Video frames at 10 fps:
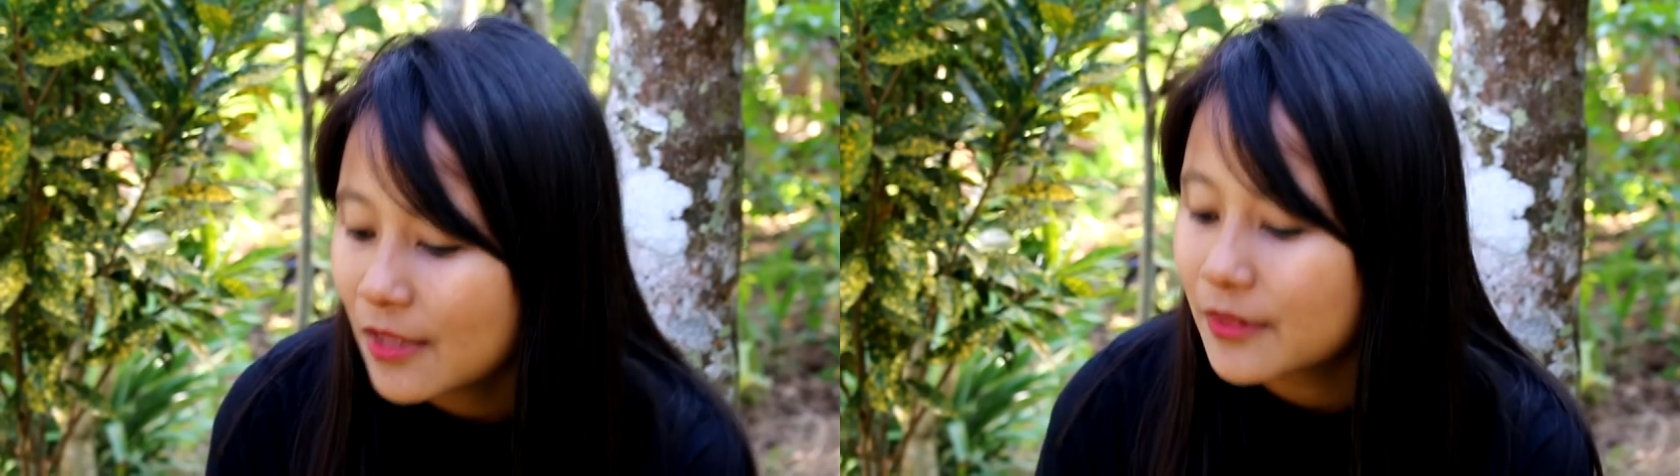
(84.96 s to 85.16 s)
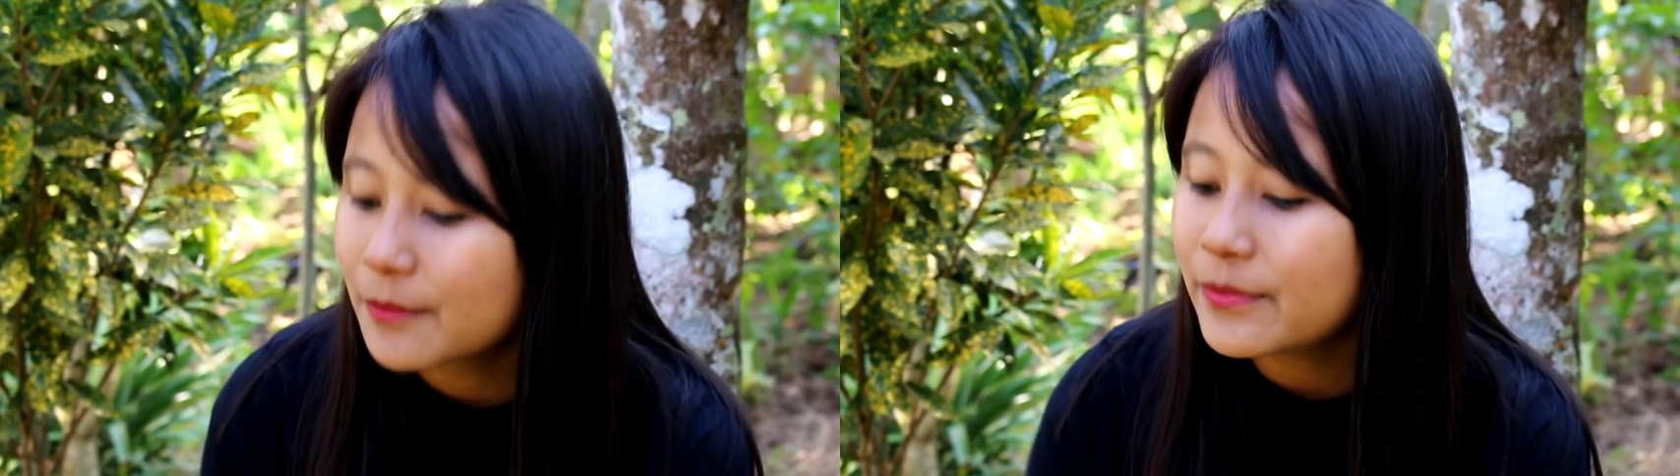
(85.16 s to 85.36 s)

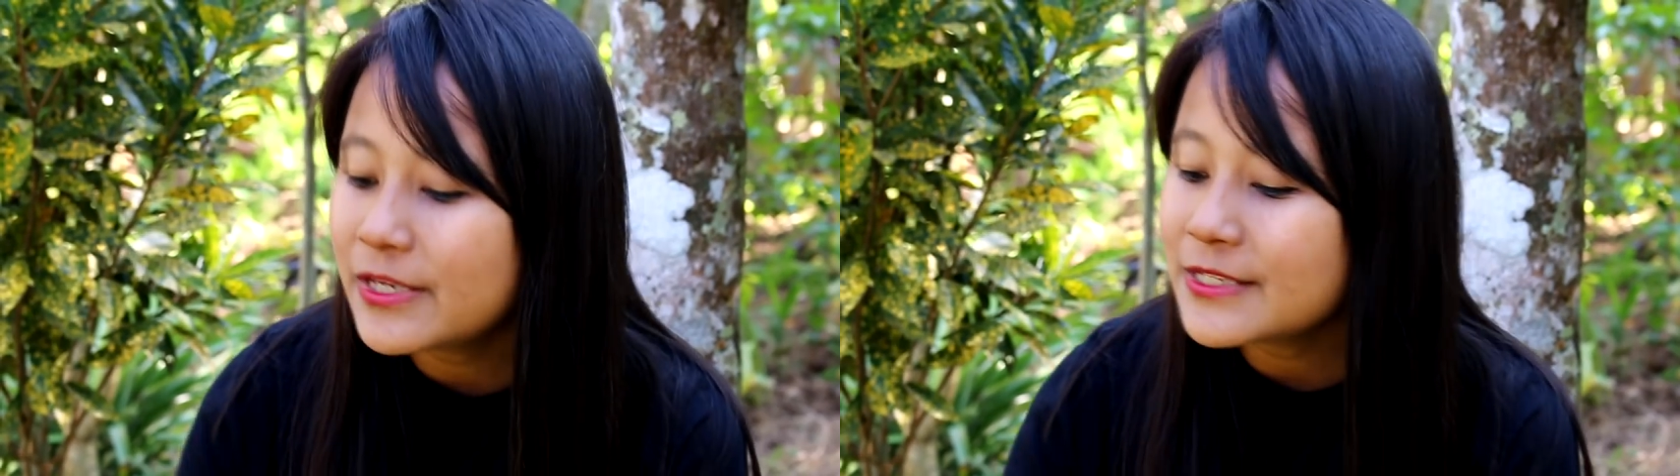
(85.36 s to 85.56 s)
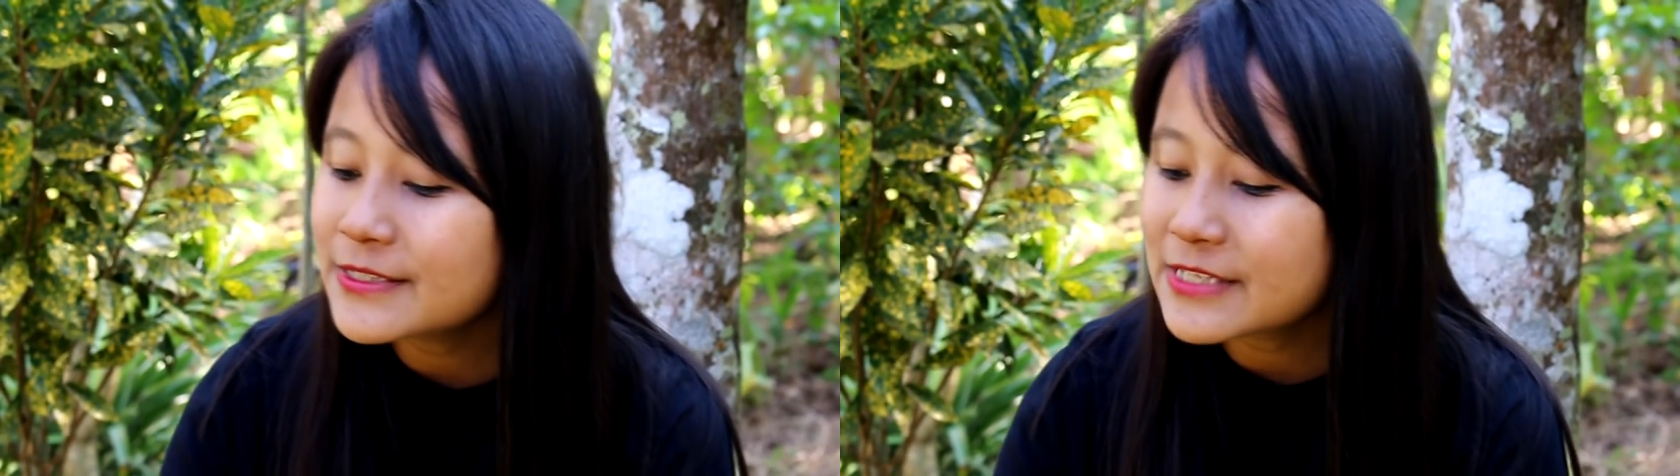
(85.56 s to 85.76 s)
The
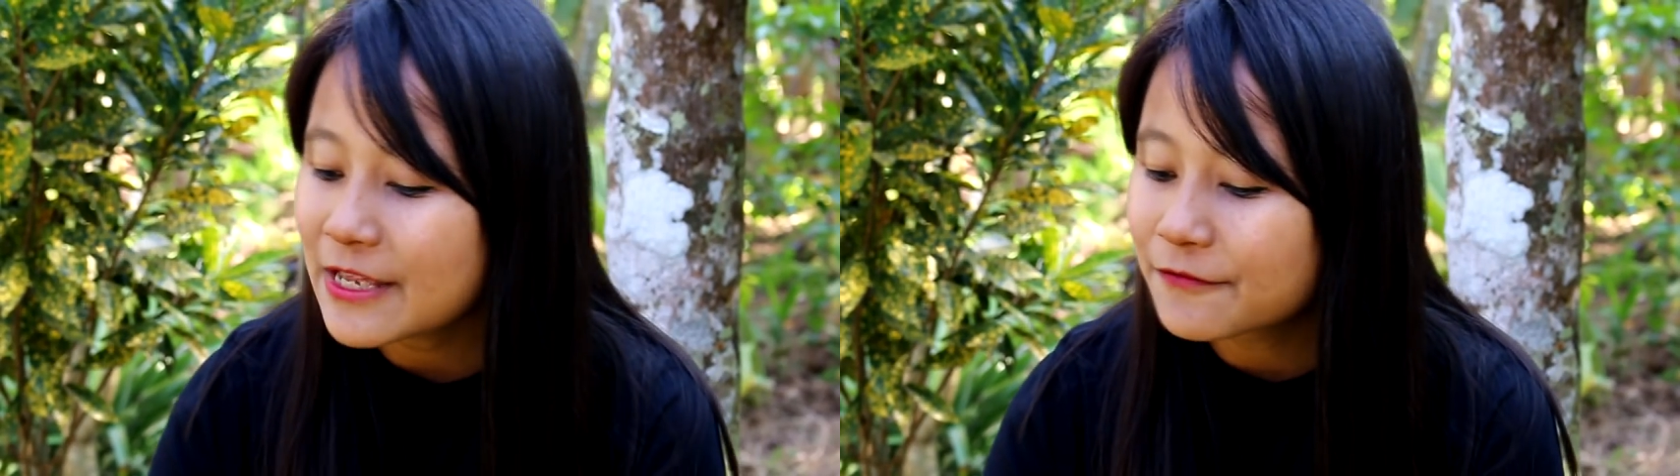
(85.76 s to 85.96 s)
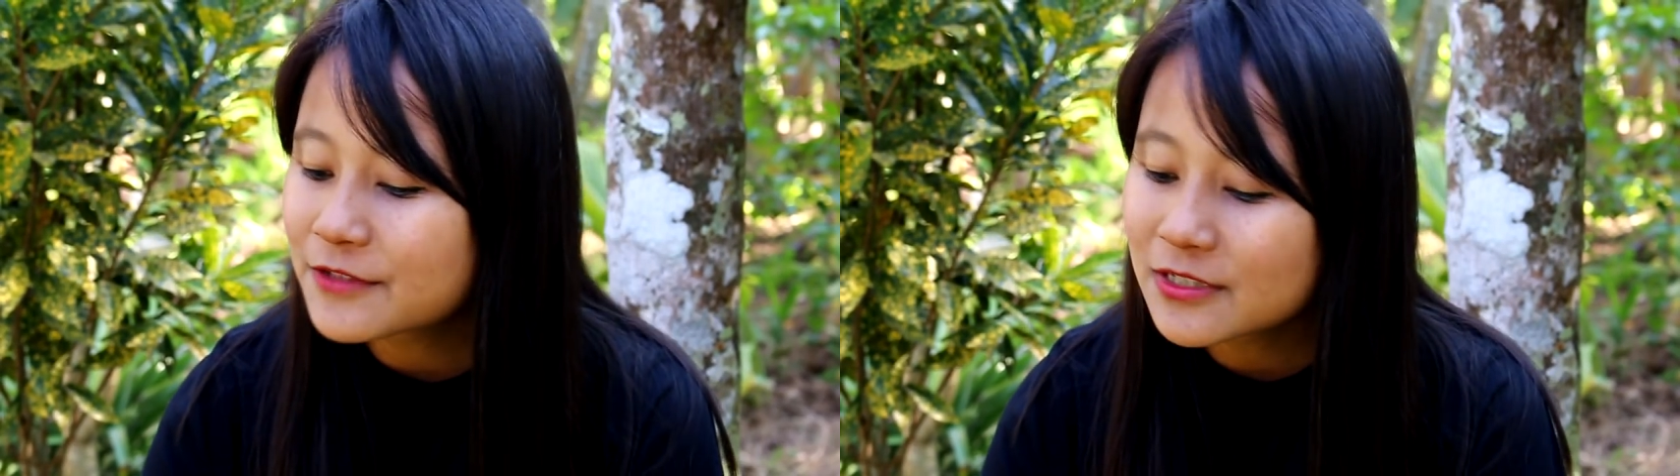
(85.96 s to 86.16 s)
beans
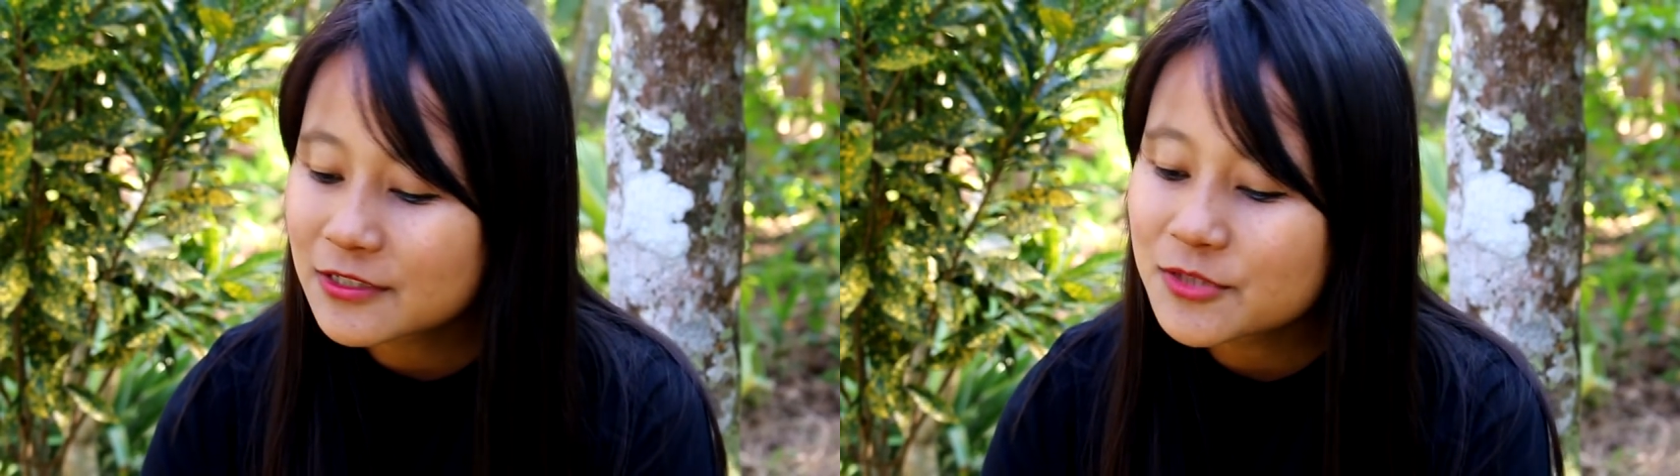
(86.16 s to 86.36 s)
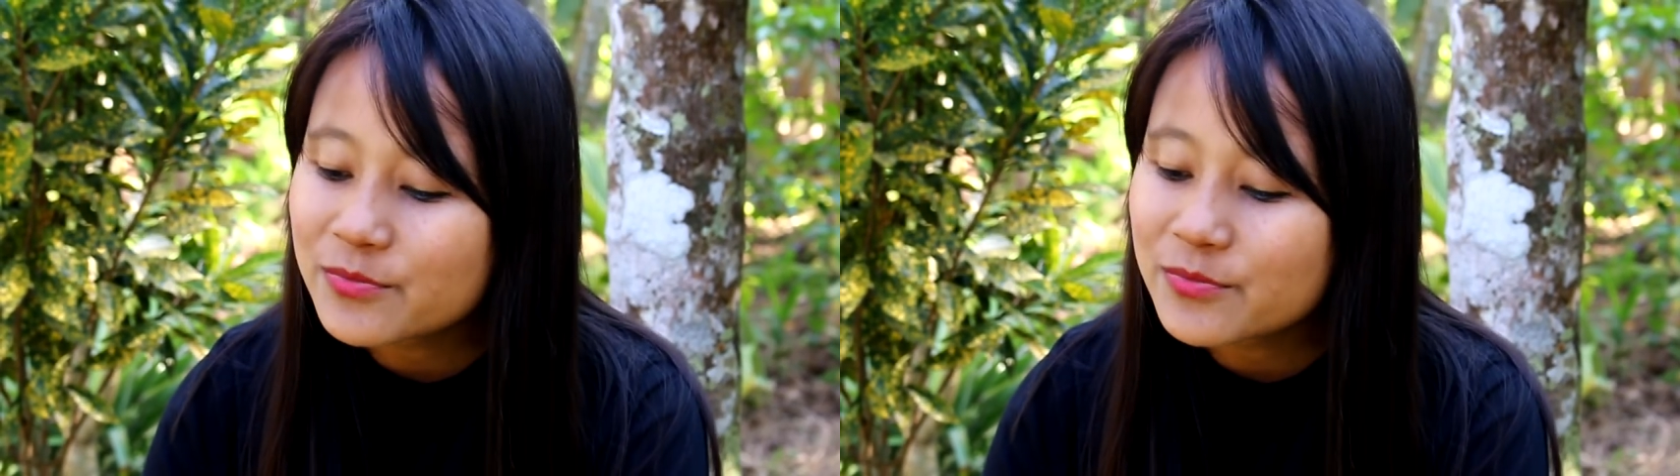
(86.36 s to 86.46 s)
have turned